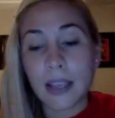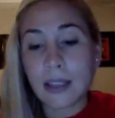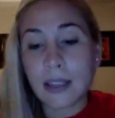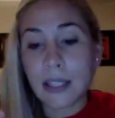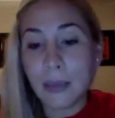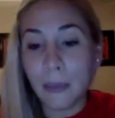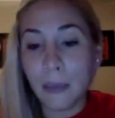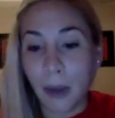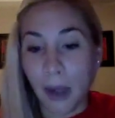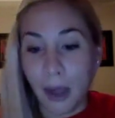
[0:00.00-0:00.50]
take
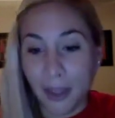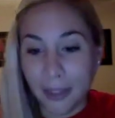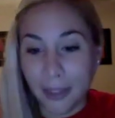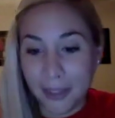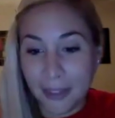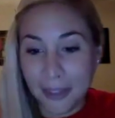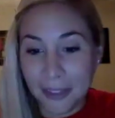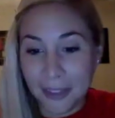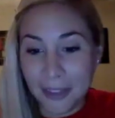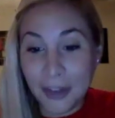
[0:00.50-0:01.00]
a deep
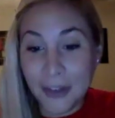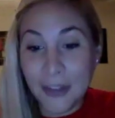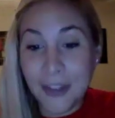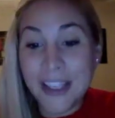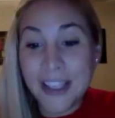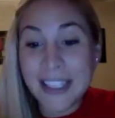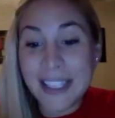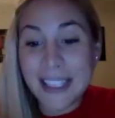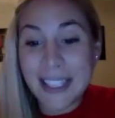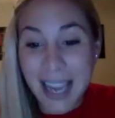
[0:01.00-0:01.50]
breath. They're
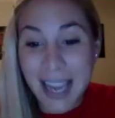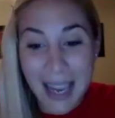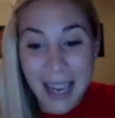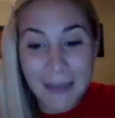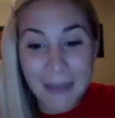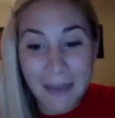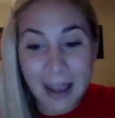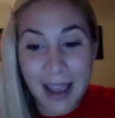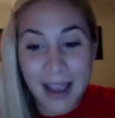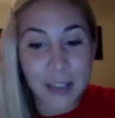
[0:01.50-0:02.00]
the
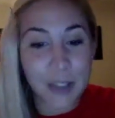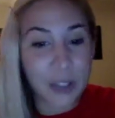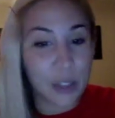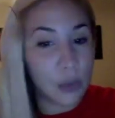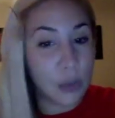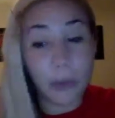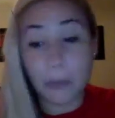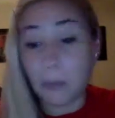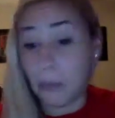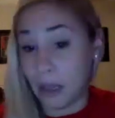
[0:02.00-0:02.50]
same
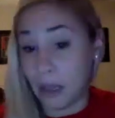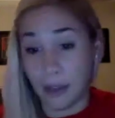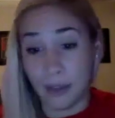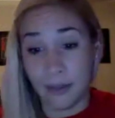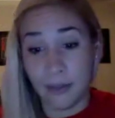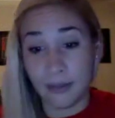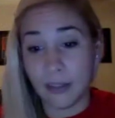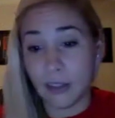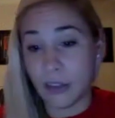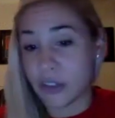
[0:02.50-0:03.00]
as you and
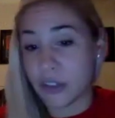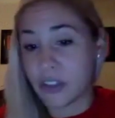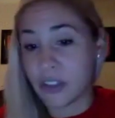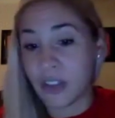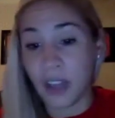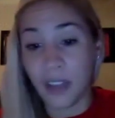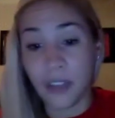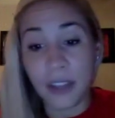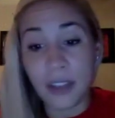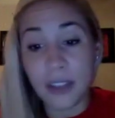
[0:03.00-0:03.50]
me.
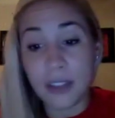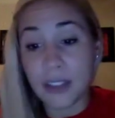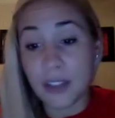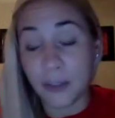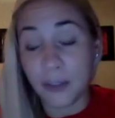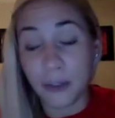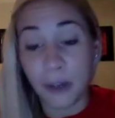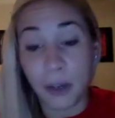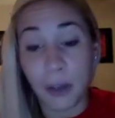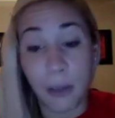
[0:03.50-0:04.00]
There's nothing
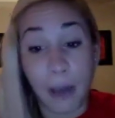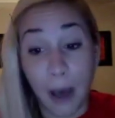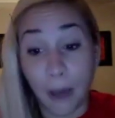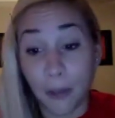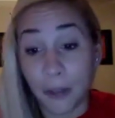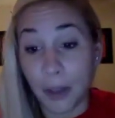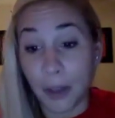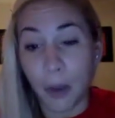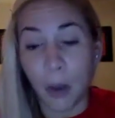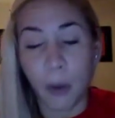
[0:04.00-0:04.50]
different
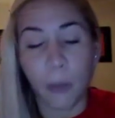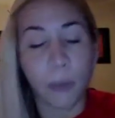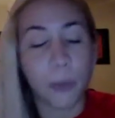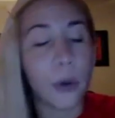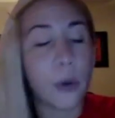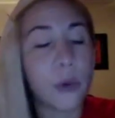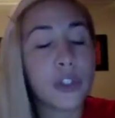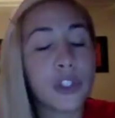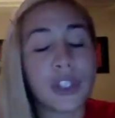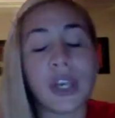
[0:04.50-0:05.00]
about them.
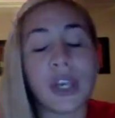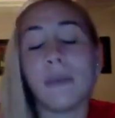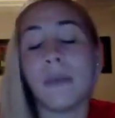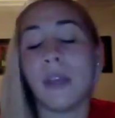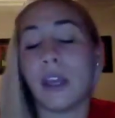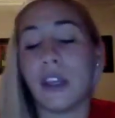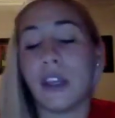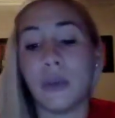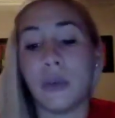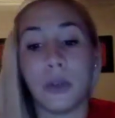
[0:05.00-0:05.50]
Approach
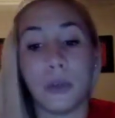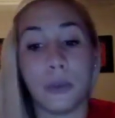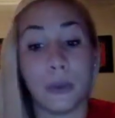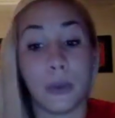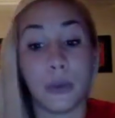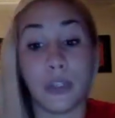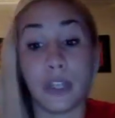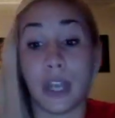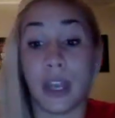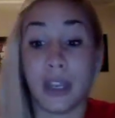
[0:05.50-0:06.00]
them like you would
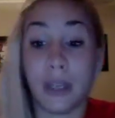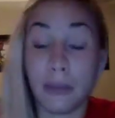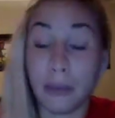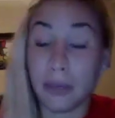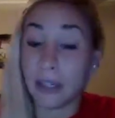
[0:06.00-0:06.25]
approach